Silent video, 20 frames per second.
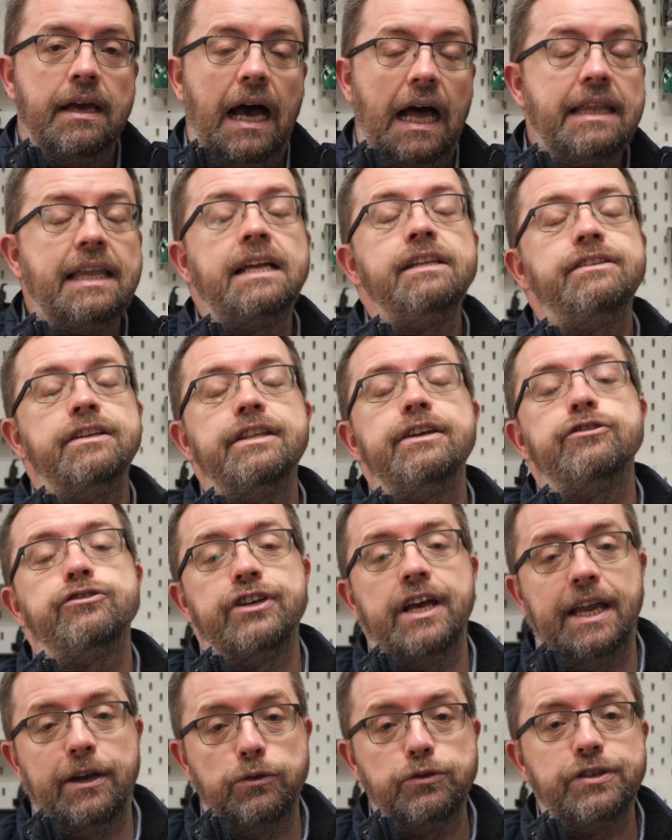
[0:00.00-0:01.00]
I'll link to their
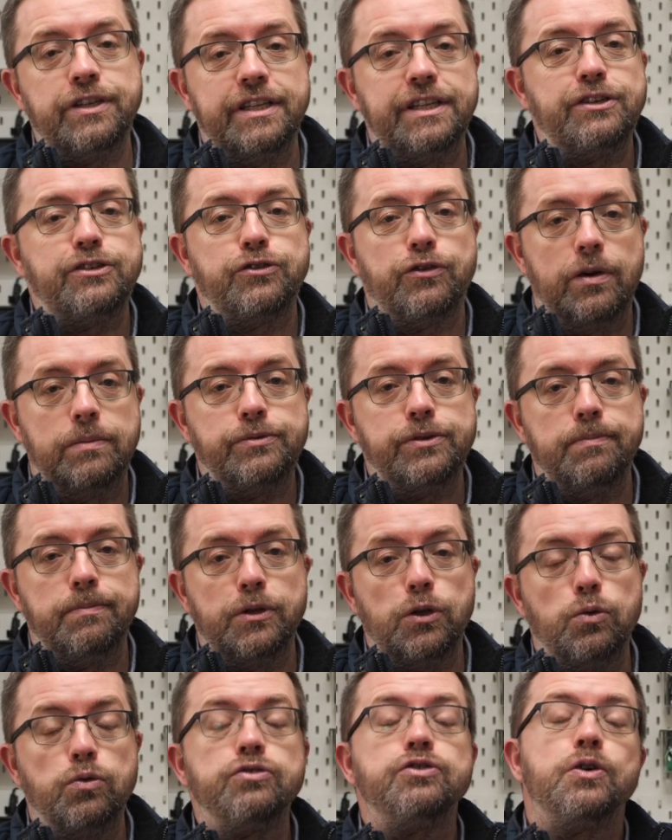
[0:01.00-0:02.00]
channels in the description
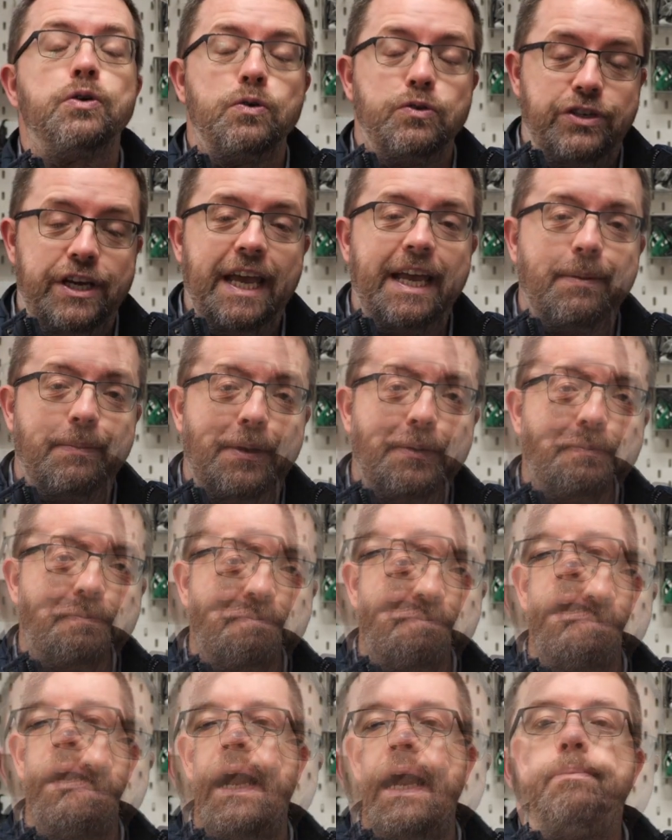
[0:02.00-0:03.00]
below, so go check them out.
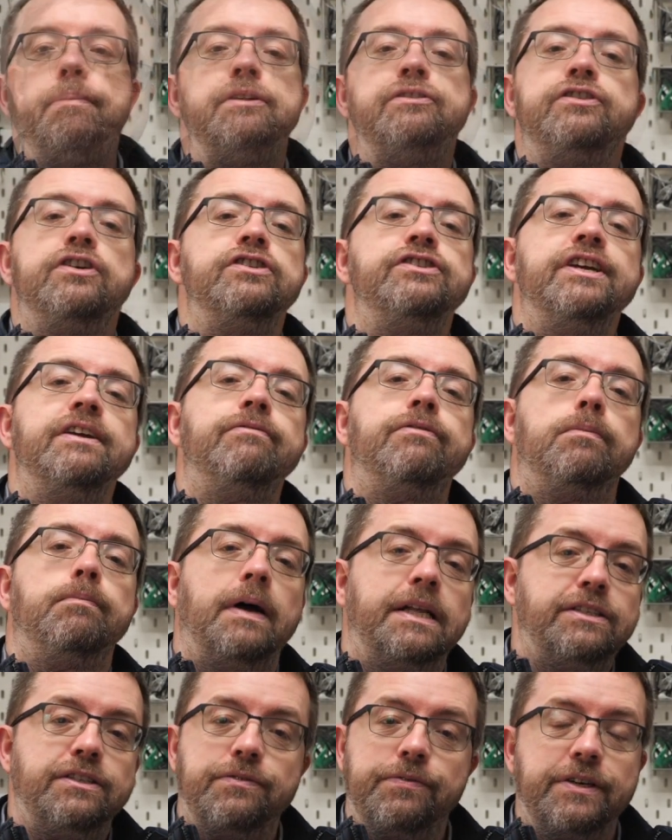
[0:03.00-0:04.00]
I'd been searching for
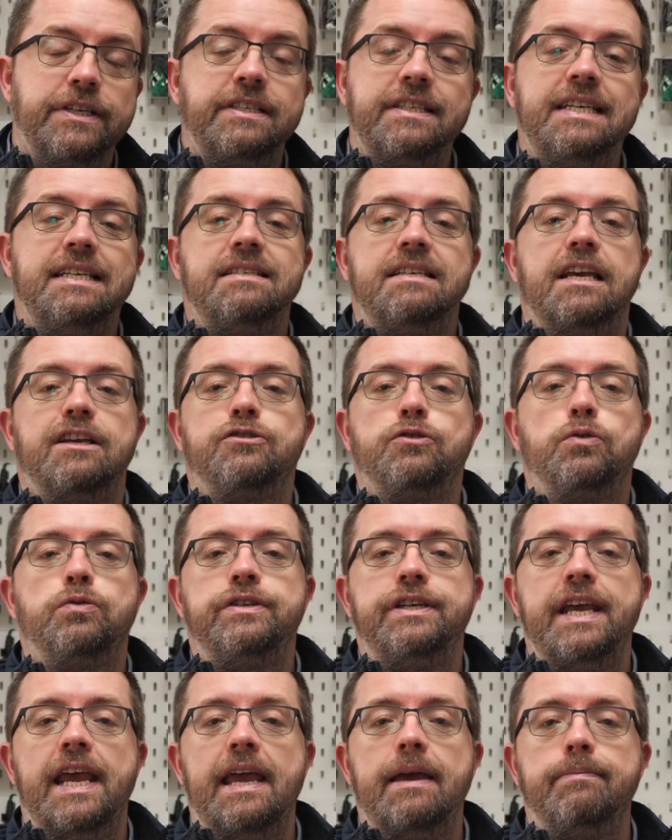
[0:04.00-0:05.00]
months for a C6
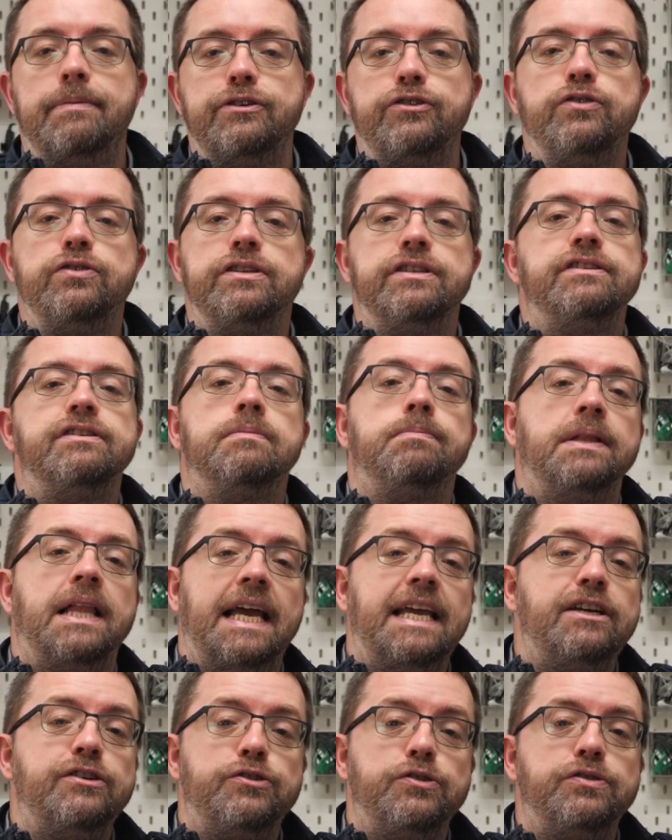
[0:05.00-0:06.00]
OTA, but due to the
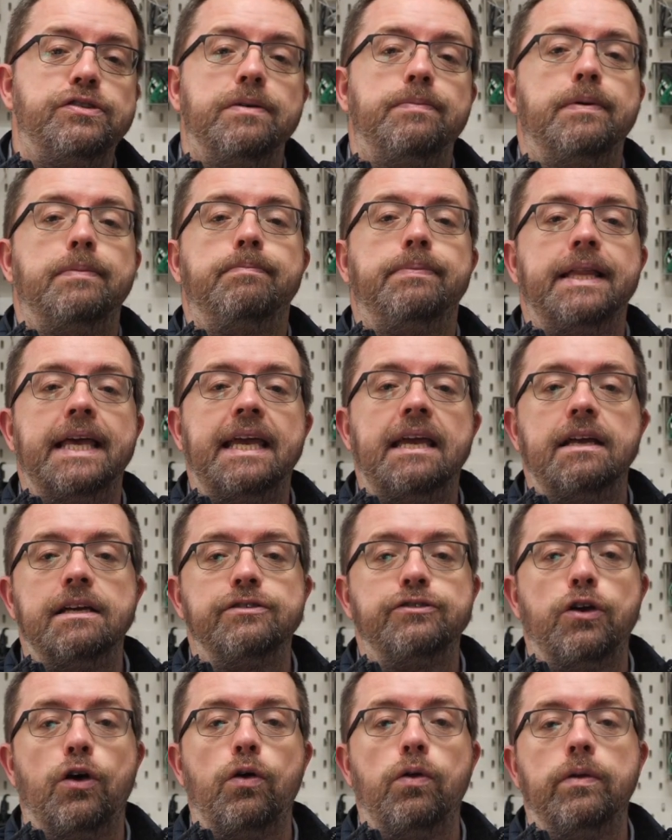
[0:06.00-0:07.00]
supply issues that had been plaguing
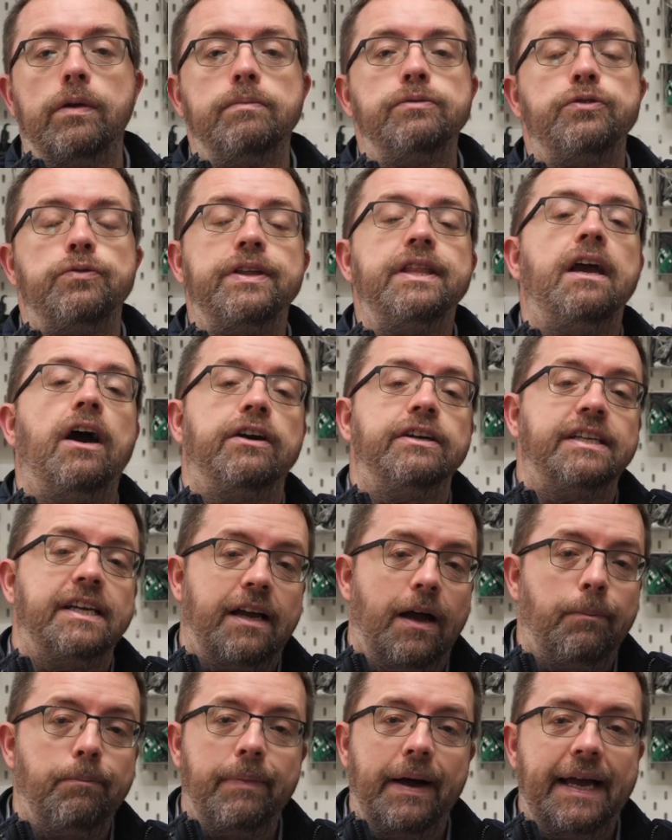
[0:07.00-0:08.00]
us all, it was really hard to
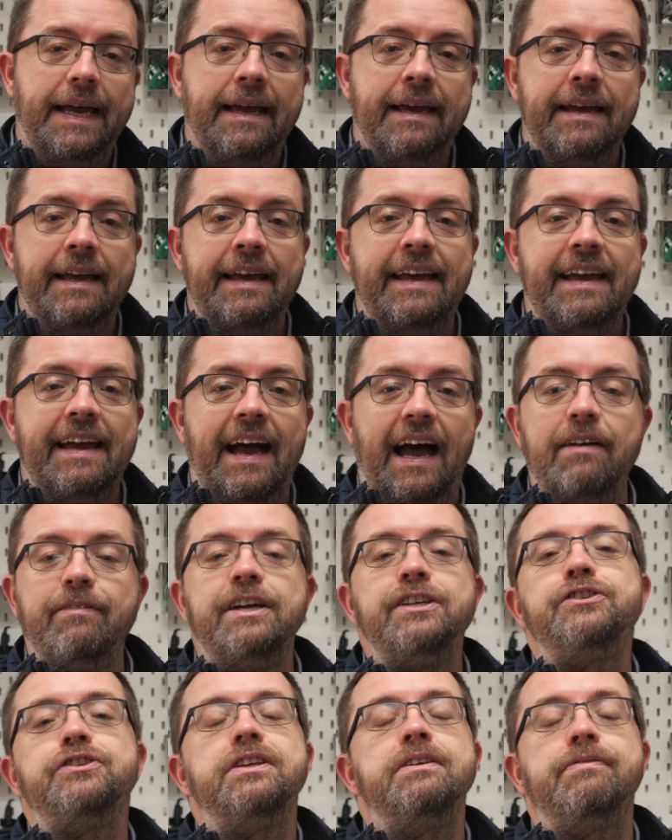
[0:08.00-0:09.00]
come by. I
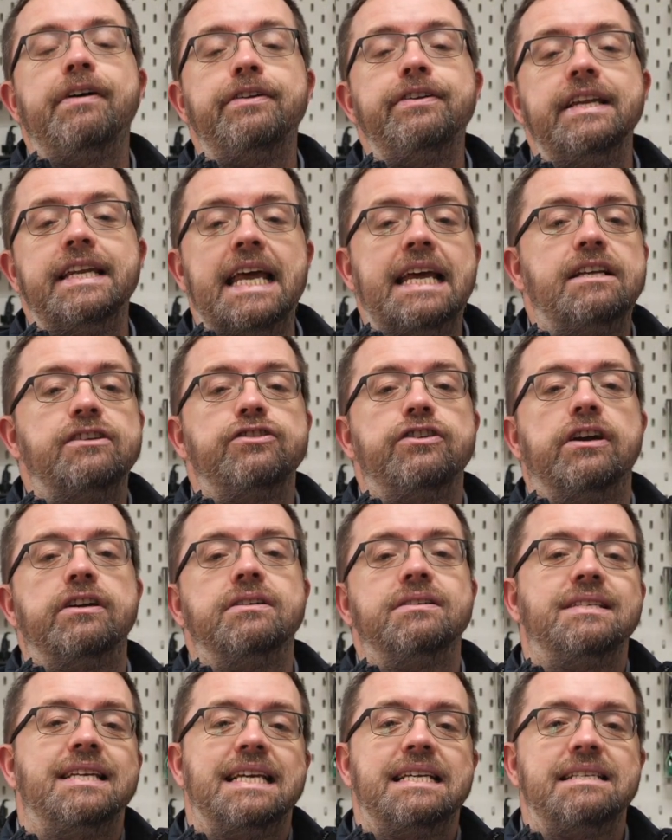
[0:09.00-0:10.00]
eventually found a Nexstar
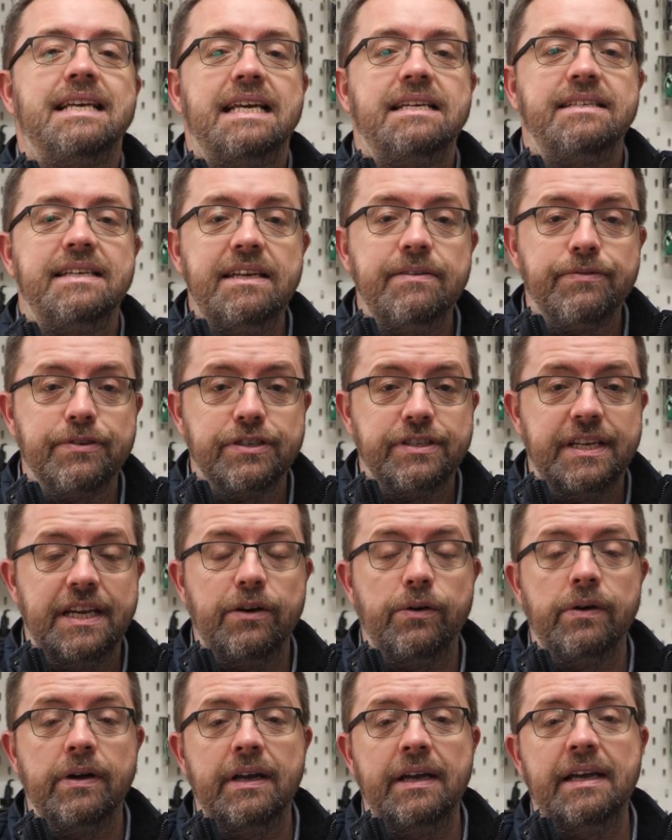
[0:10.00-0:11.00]
6 SE for
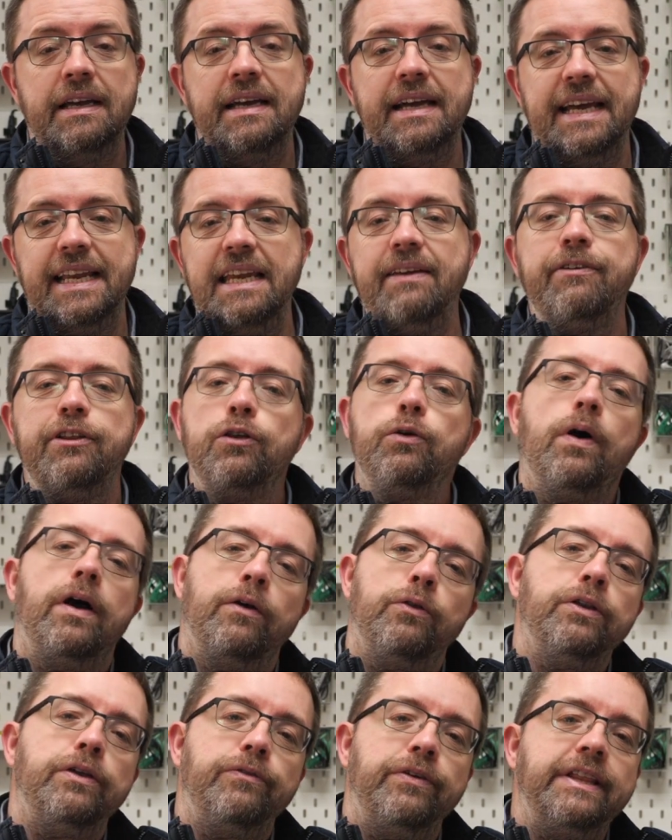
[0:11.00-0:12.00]
sale, and even though I
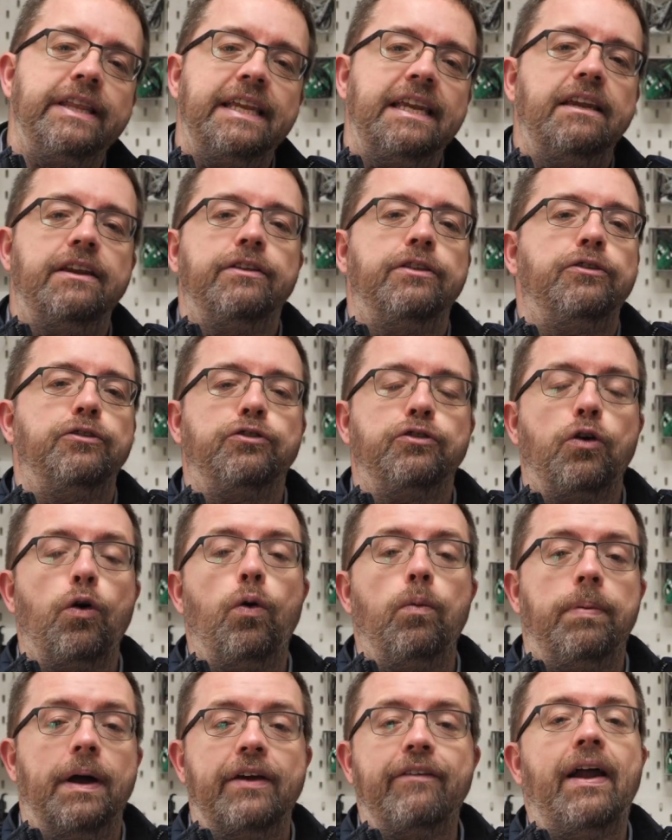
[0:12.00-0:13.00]
only really needed the
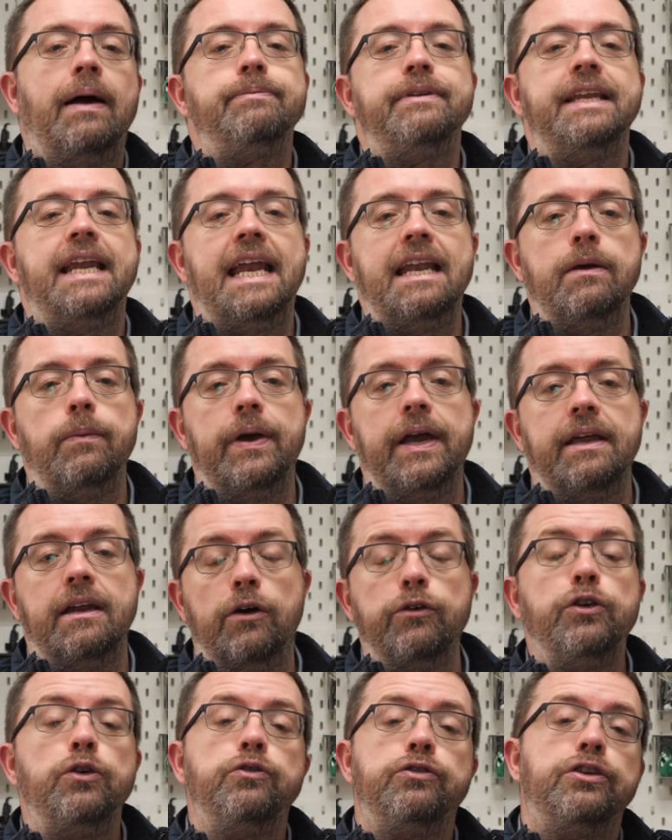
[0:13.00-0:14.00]
scope, I grabbed it anyway, and
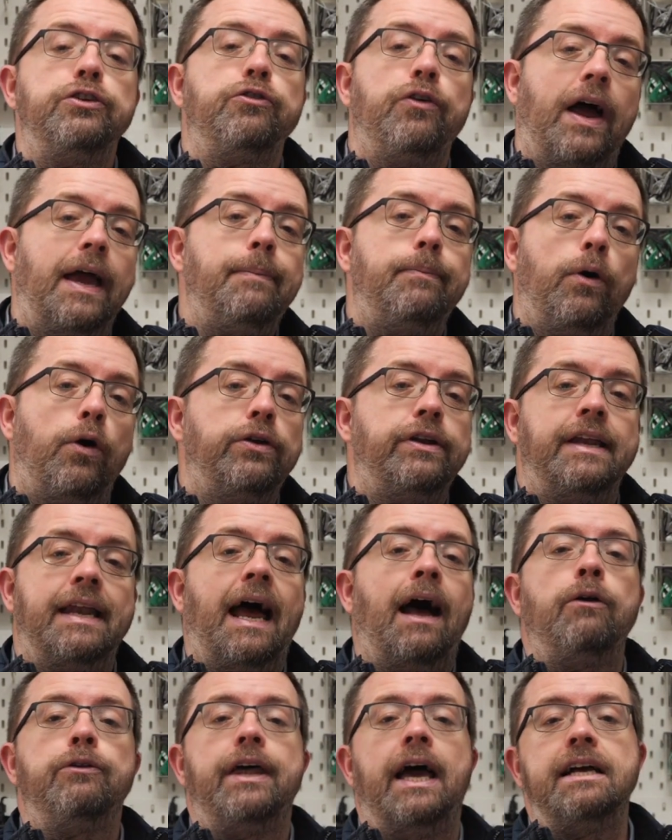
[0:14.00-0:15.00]
I'll use the tripod and
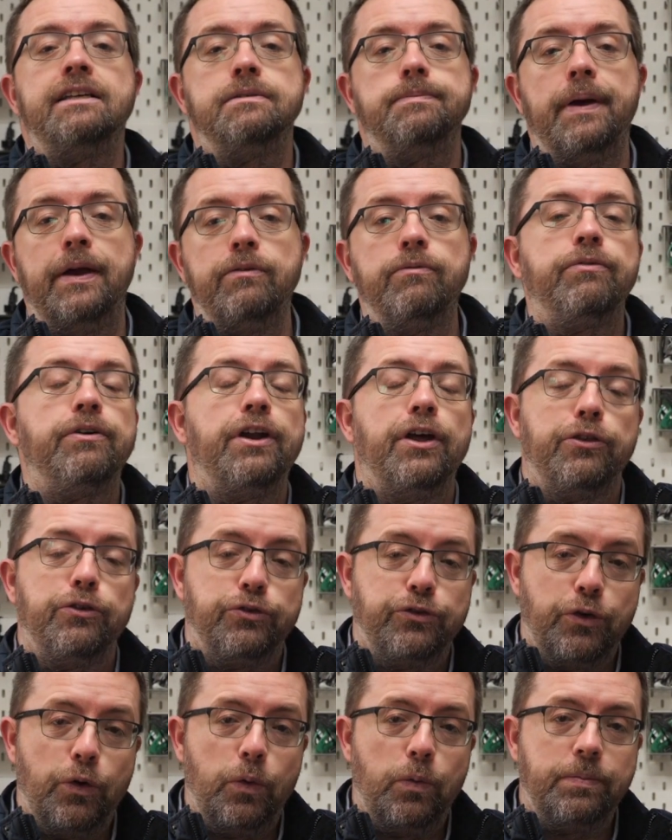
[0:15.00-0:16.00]
alt-az mount for another
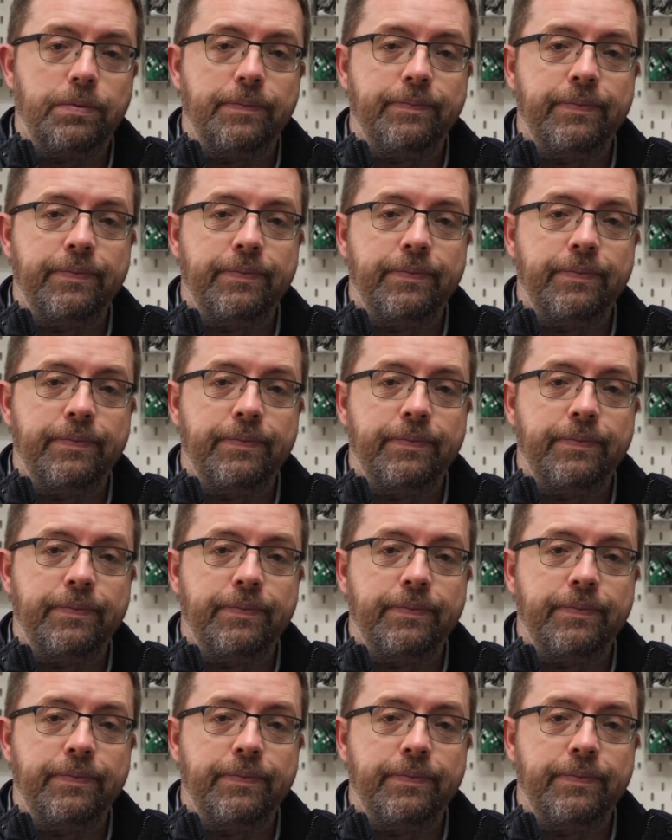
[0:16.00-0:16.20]
scope.